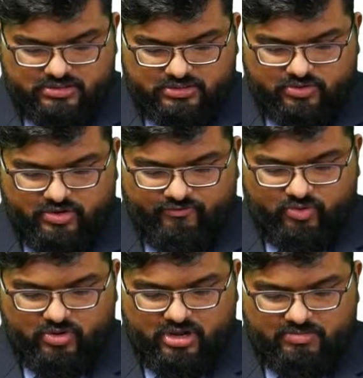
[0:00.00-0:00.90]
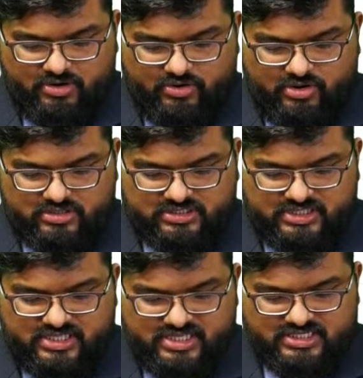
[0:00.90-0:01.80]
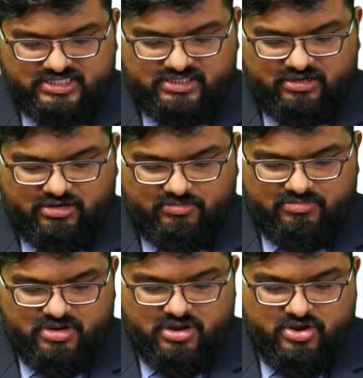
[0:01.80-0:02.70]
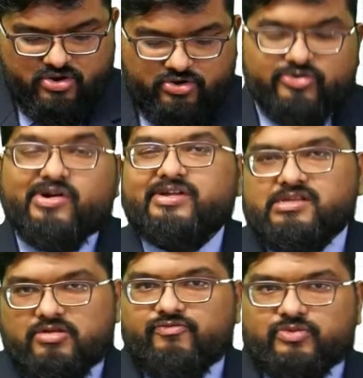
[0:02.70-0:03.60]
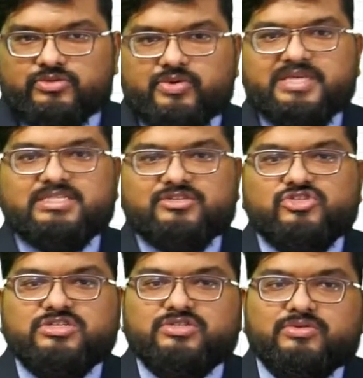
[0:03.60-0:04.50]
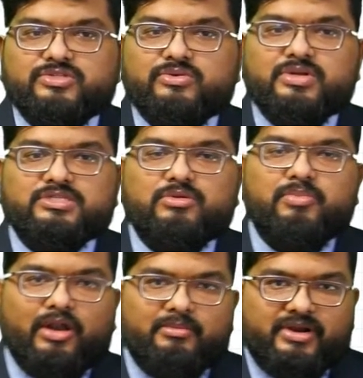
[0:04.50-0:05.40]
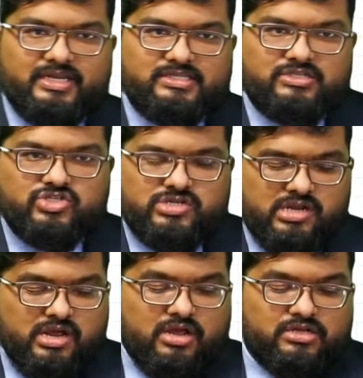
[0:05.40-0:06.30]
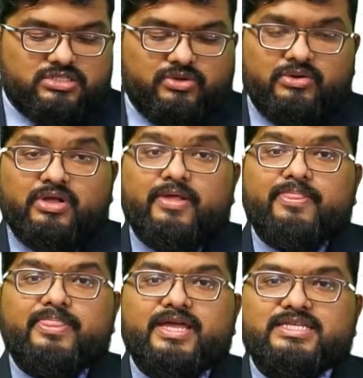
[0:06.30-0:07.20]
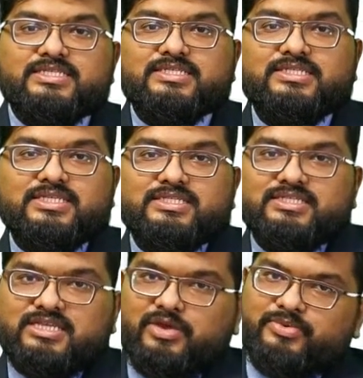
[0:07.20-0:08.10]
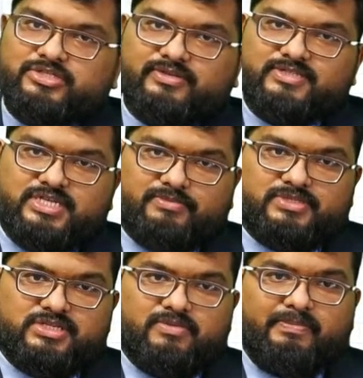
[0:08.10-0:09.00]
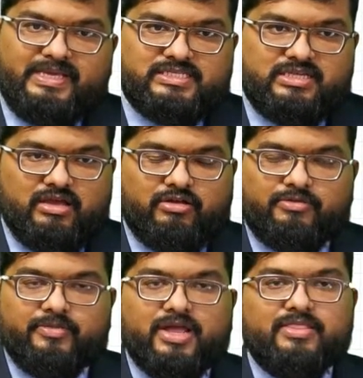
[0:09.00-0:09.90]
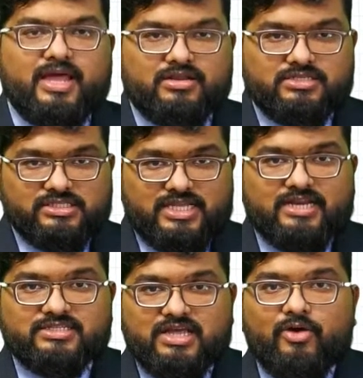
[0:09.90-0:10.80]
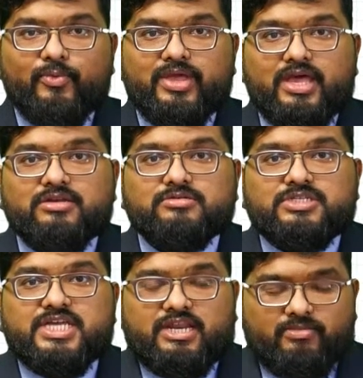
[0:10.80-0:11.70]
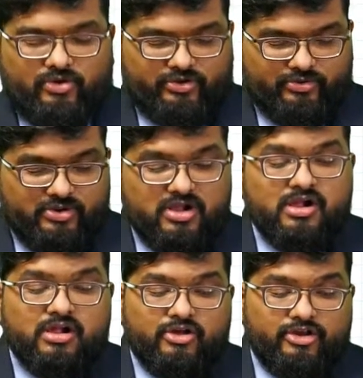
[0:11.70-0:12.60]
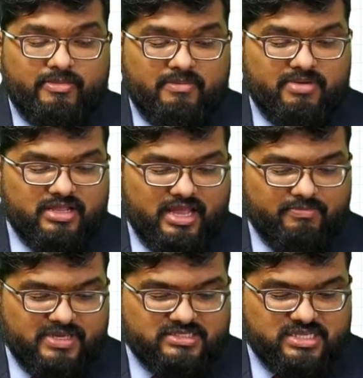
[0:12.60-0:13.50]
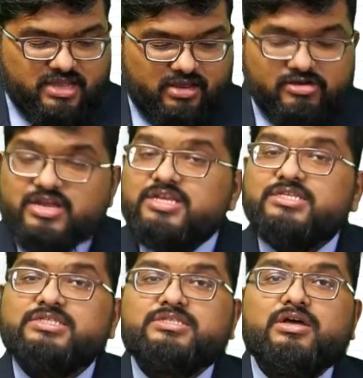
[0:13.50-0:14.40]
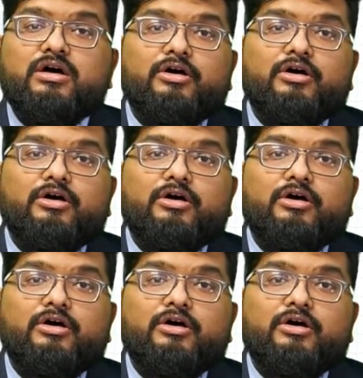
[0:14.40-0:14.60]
so if you come across this term, do not get confused. So extension is also known as what? Polymerization. So this is the sequence of steps in PCR, and that is how we get DNA molecule. Remember that PCR is